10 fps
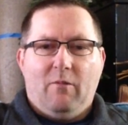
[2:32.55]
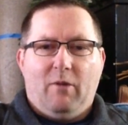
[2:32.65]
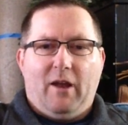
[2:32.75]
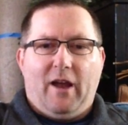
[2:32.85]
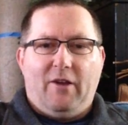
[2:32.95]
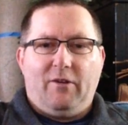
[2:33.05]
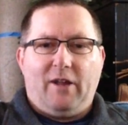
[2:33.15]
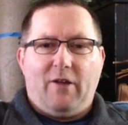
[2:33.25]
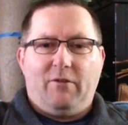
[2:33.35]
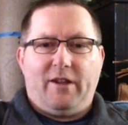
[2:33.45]
But
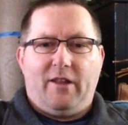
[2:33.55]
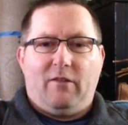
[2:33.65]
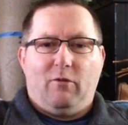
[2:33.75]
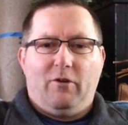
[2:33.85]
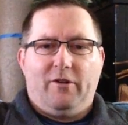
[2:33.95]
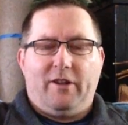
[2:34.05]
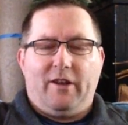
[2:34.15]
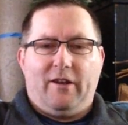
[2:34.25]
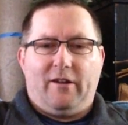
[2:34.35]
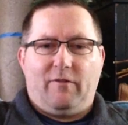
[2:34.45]
I would say the
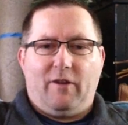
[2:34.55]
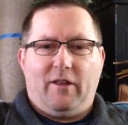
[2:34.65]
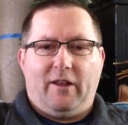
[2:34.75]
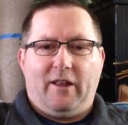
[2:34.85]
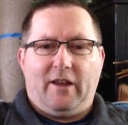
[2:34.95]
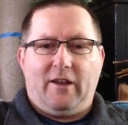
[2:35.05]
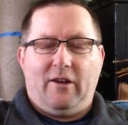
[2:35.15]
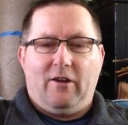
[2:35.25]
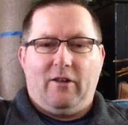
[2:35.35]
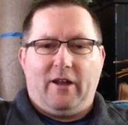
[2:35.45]
wooziness feeling like
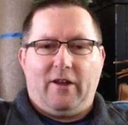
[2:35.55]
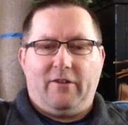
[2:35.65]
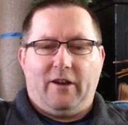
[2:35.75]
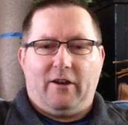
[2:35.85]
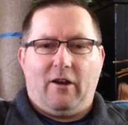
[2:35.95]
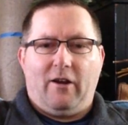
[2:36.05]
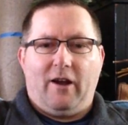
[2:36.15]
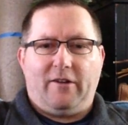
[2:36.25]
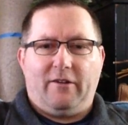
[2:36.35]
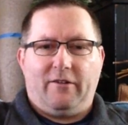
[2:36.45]
I was in a car
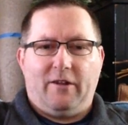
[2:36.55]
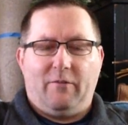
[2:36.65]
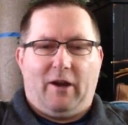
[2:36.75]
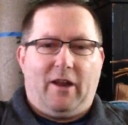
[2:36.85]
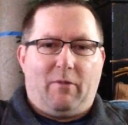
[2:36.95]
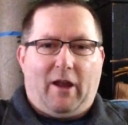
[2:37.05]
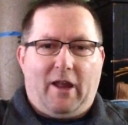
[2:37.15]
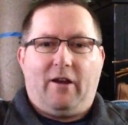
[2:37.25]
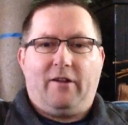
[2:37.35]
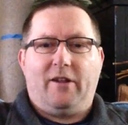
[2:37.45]
accident or something where I hit my
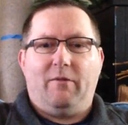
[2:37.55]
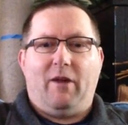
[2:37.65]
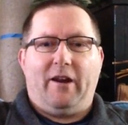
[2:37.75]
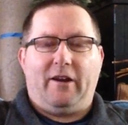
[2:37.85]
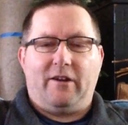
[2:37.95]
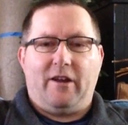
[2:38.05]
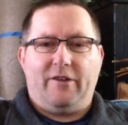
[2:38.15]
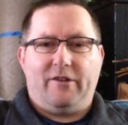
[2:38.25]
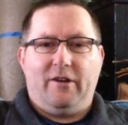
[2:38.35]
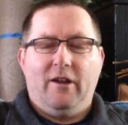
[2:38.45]
head on something, had a
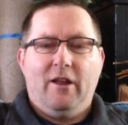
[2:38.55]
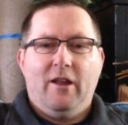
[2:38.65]
concussion.